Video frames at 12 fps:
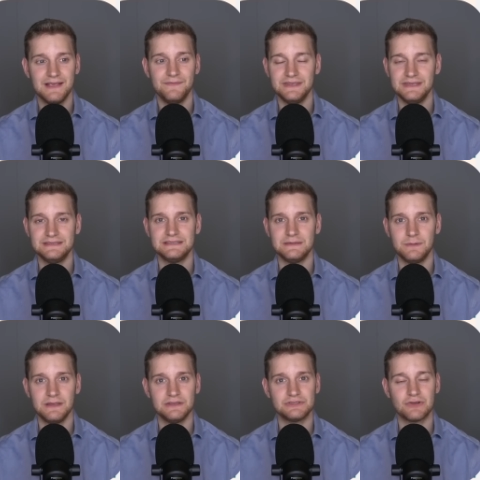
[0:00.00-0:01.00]
The
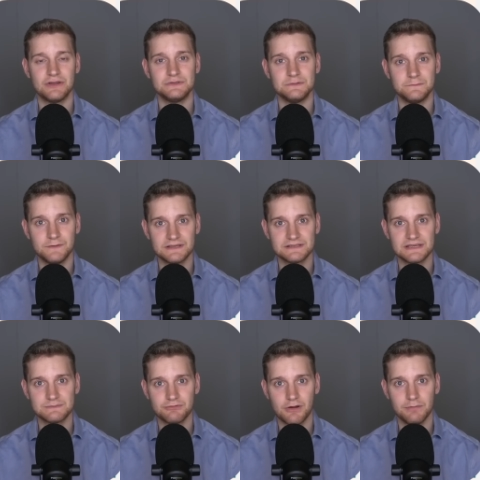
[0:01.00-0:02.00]
ECB is trying to fix
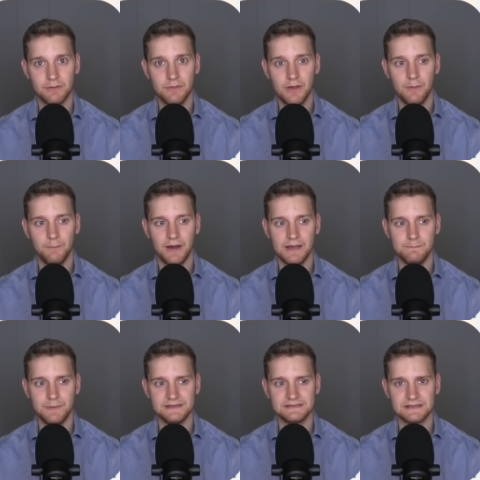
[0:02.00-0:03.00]
this problem by
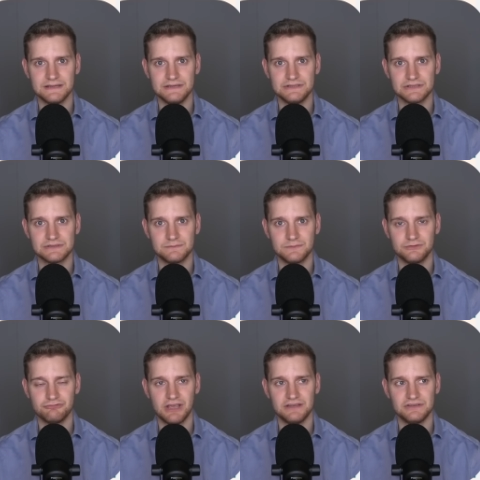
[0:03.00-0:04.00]
basically just
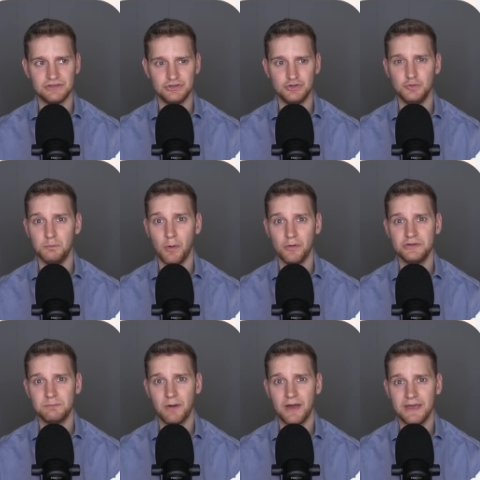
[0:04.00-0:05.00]
creating a new
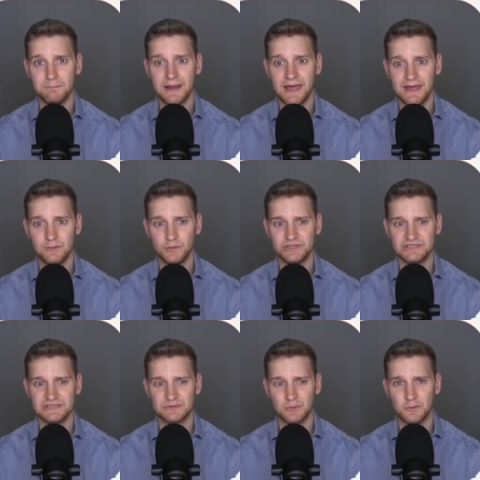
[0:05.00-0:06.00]
bond buying plan,
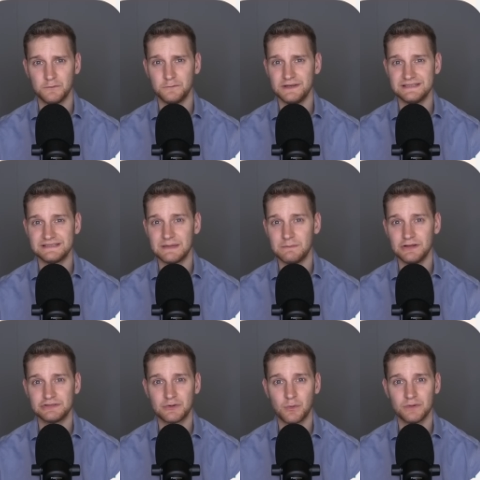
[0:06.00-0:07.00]
which is awfully
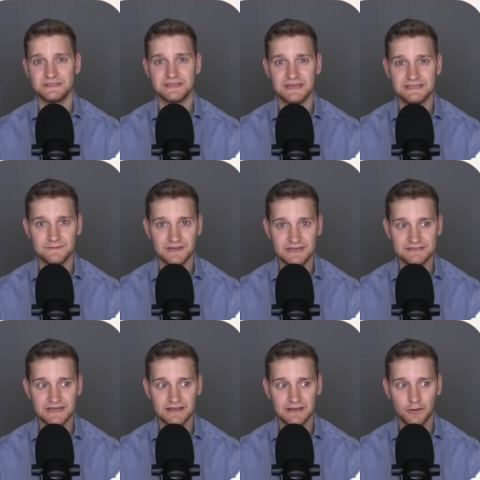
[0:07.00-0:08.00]
similar to quantitative
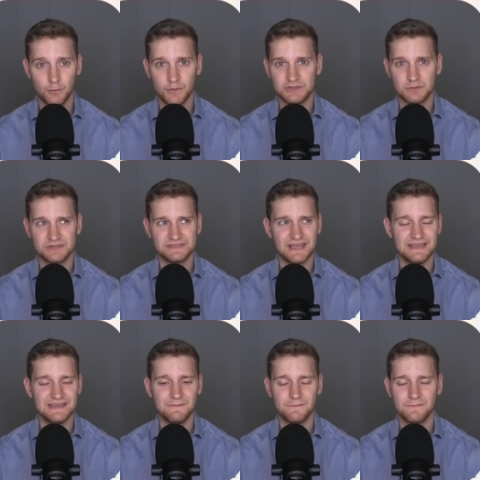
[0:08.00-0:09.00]
easing, which would
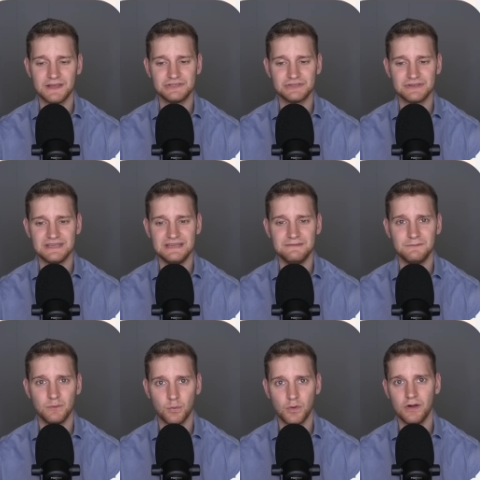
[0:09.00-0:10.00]
send inflation
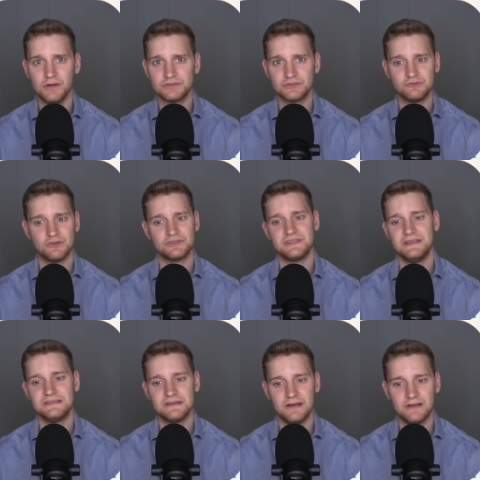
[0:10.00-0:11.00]
even worse across the
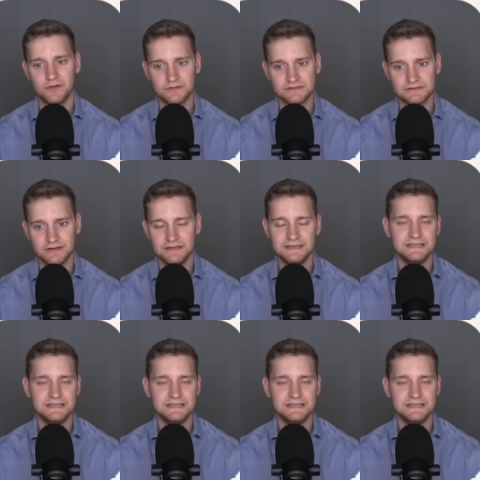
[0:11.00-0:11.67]
entire continent.